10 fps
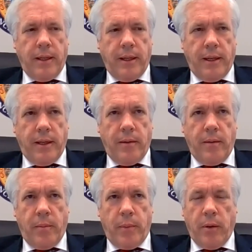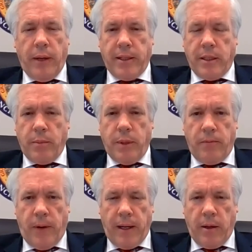The bill hasn't been
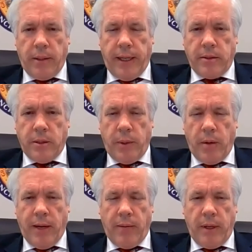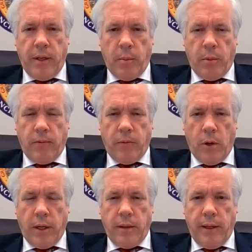filed yet, so we don't have a number
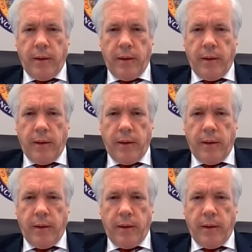for it